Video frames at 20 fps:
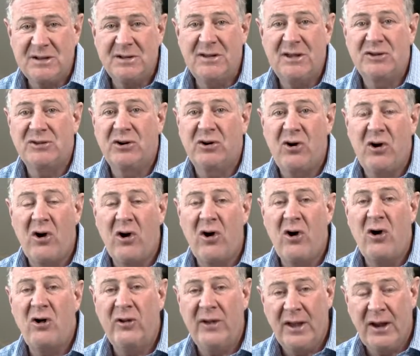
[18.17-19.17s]
These are
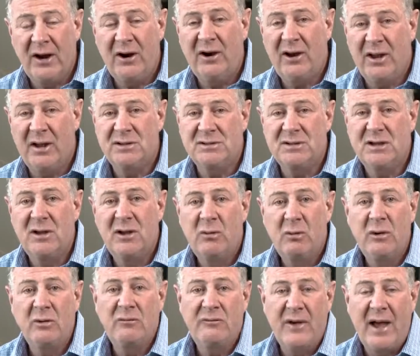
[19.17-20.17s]
all areas
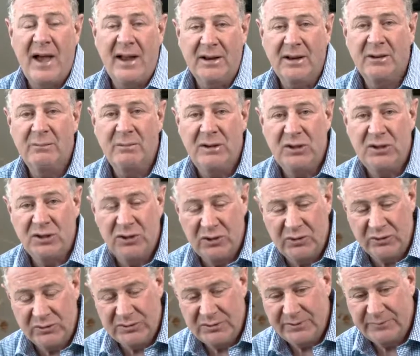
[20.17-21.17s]
where fat can be
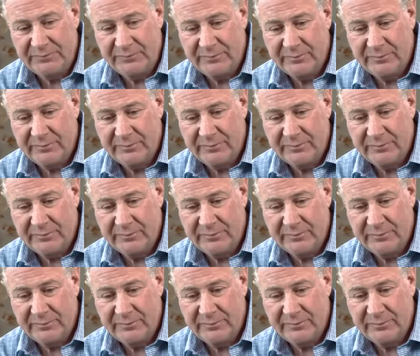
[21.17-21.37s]
used.